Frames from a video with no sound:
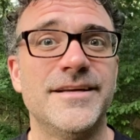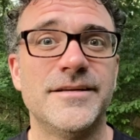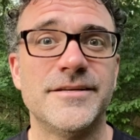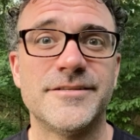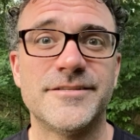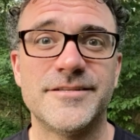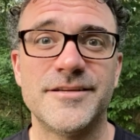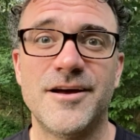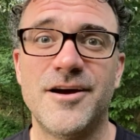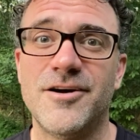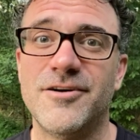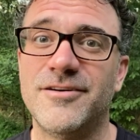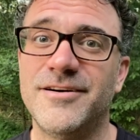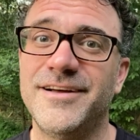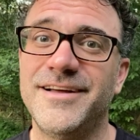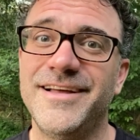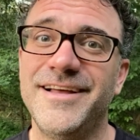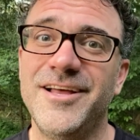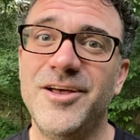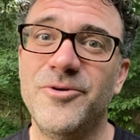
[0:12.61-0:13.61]
So,
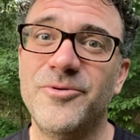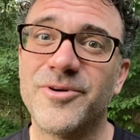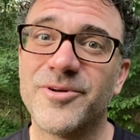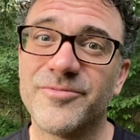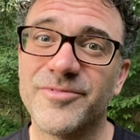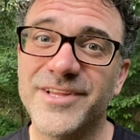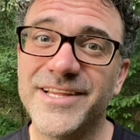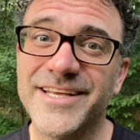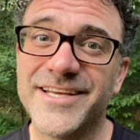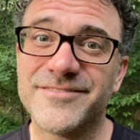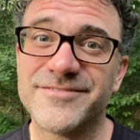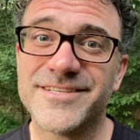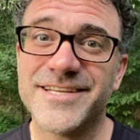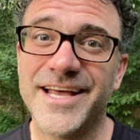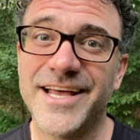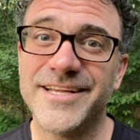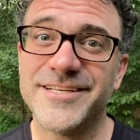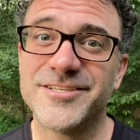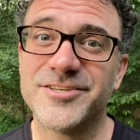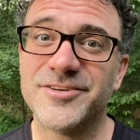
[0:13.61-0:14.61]
when it really comes
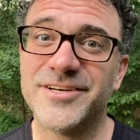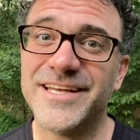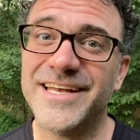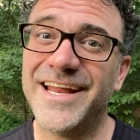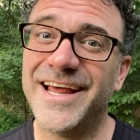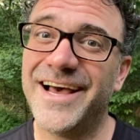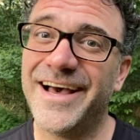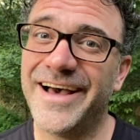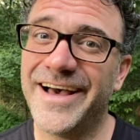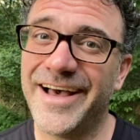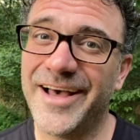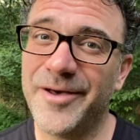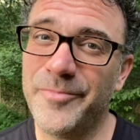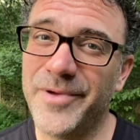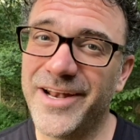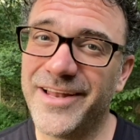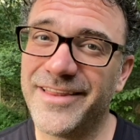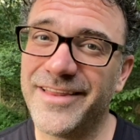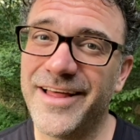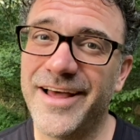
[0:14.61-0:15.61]
down to it, I
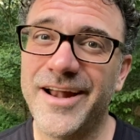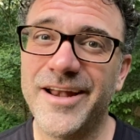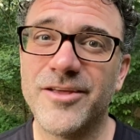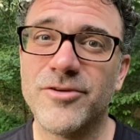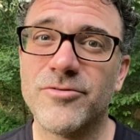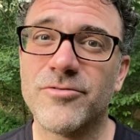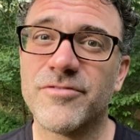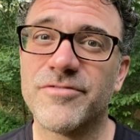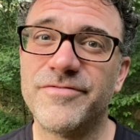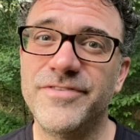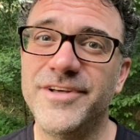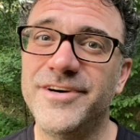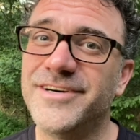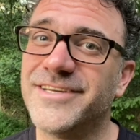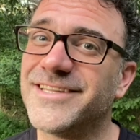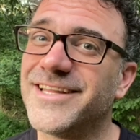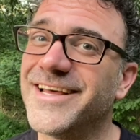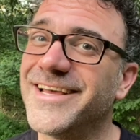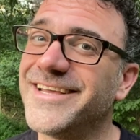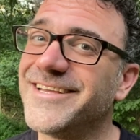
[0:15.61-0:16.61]
bet a lot of you are
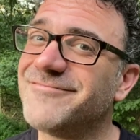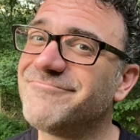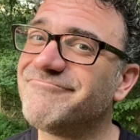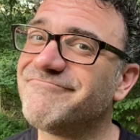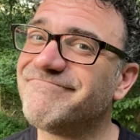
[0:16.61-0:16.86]
feeling like